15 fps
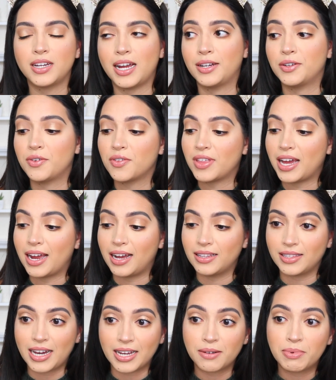I know that a
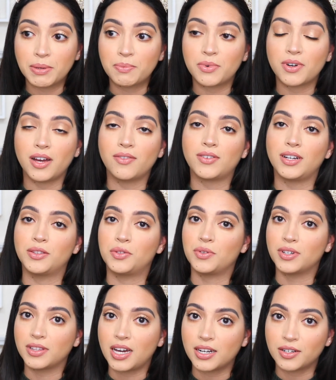lot of people have gone
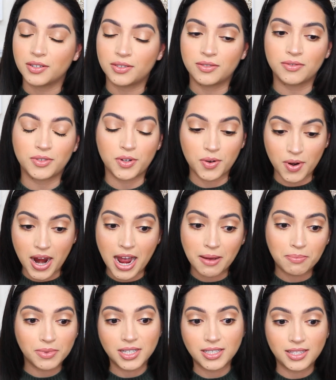through a lot of
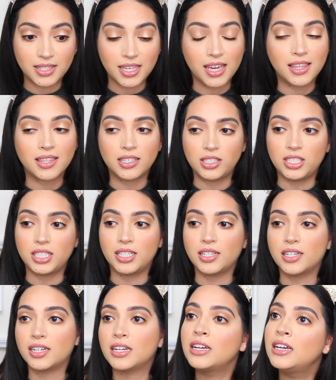crap, let's say, this
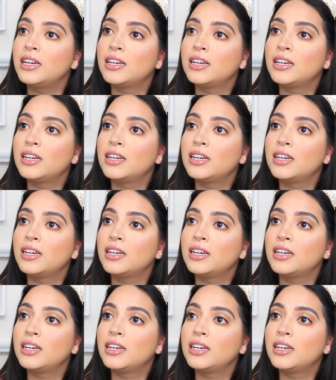year.